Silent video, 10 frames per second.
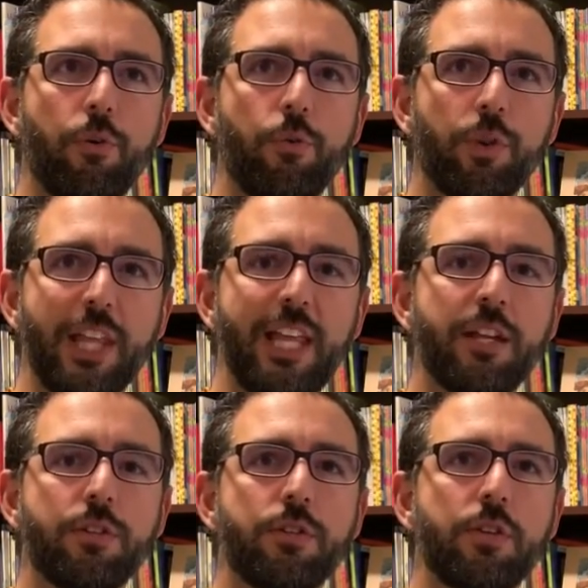
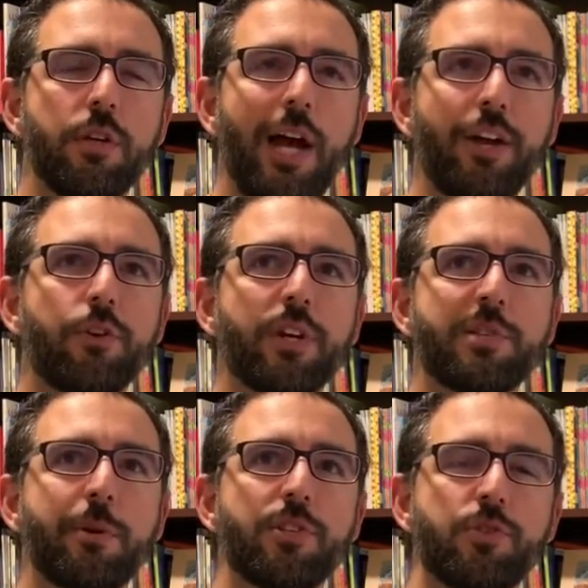related, how your
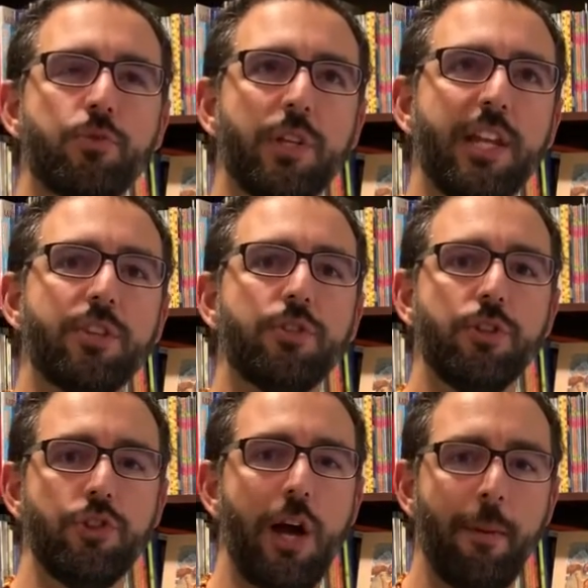experience is related to the
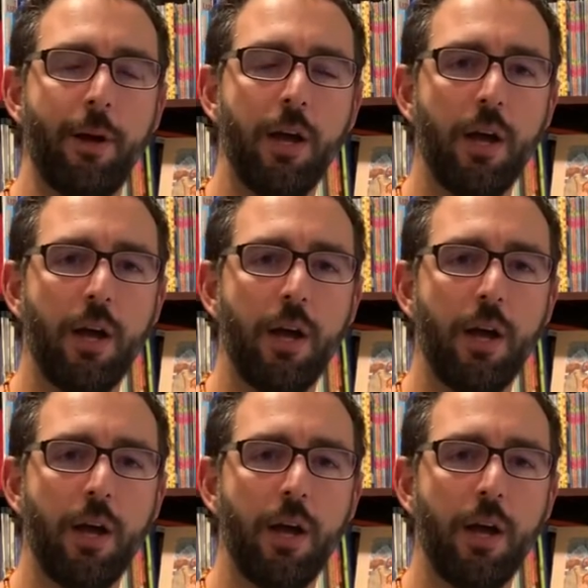job.